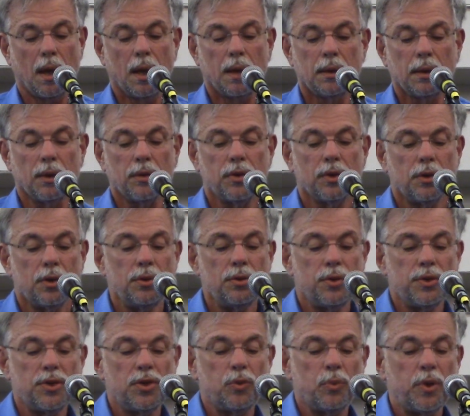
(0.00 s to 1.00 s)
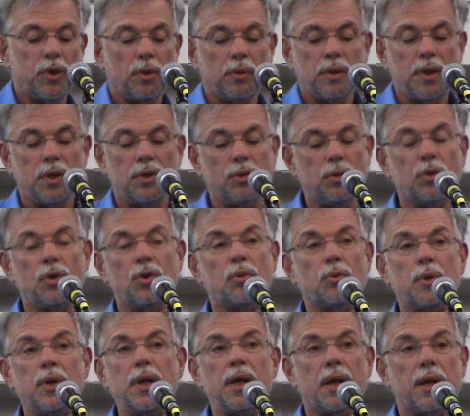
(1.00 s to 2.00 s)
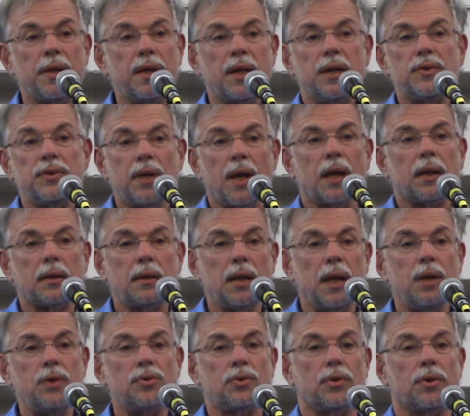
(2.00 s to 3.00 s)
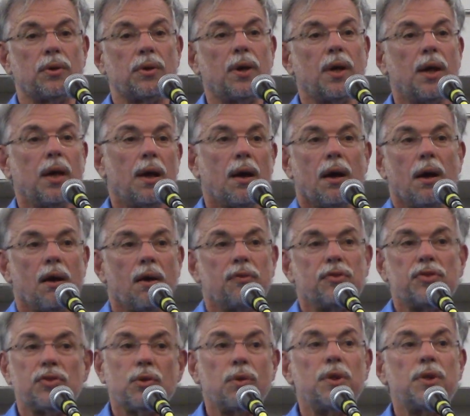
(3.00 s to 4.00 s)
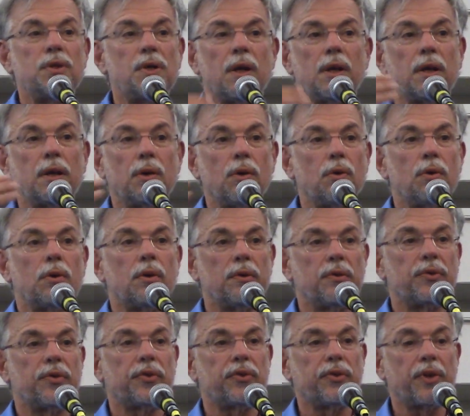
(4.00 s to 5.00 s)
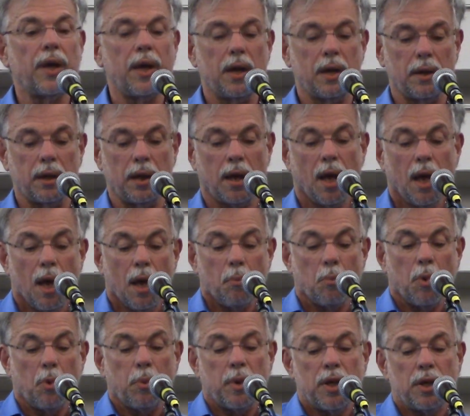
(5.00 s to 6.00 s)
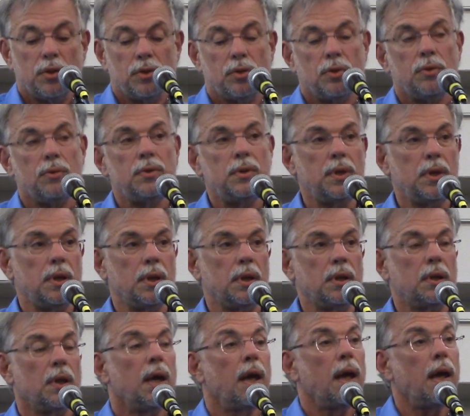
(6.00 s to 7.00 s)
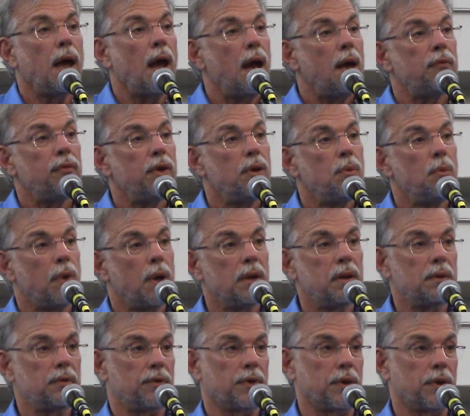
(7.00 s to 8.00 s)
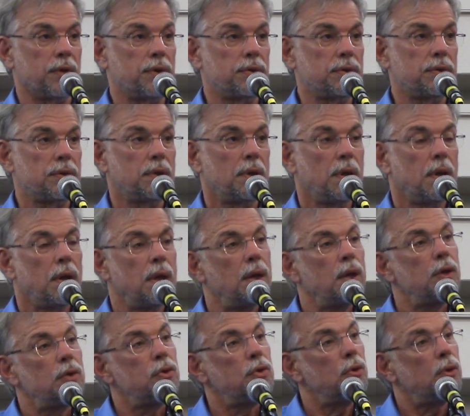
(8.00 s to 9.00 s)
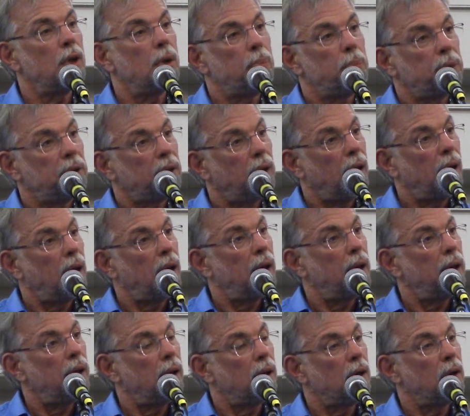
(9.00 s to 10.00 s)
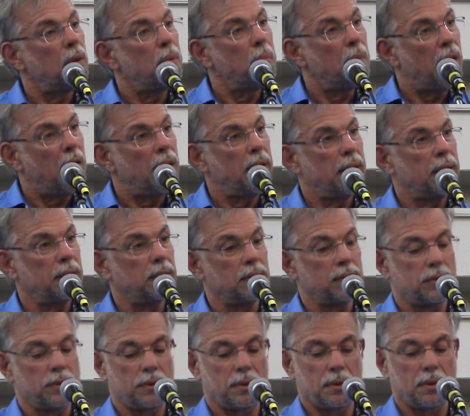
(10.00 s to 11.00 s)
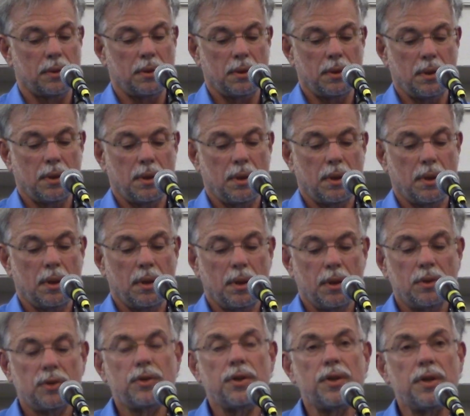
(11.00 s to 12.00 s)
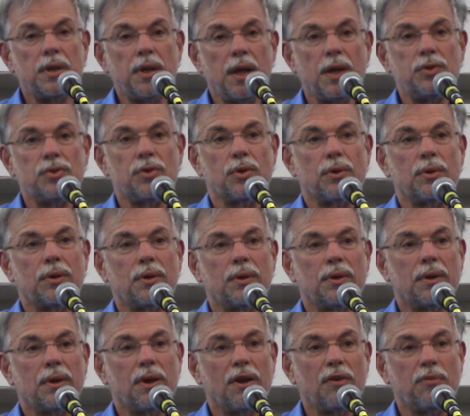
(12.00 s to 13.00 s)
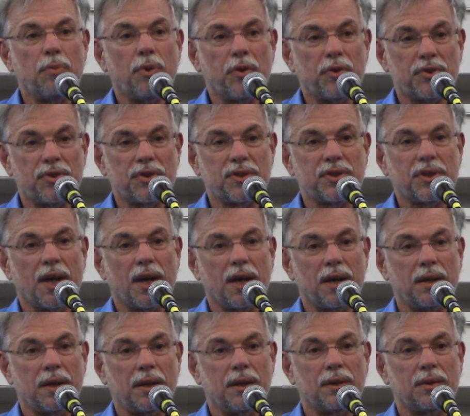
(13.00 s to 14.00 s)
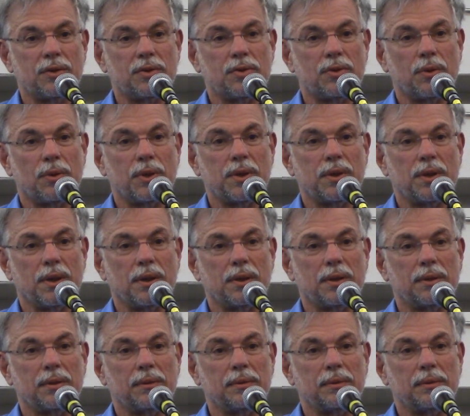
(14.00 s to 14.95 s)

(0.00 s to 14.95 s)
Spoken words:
Now, the good news is we don't need to agree on the exact nature of storytelling or of society, but we do need, every one of us, to apply our minds to the nature of both society and storytelling.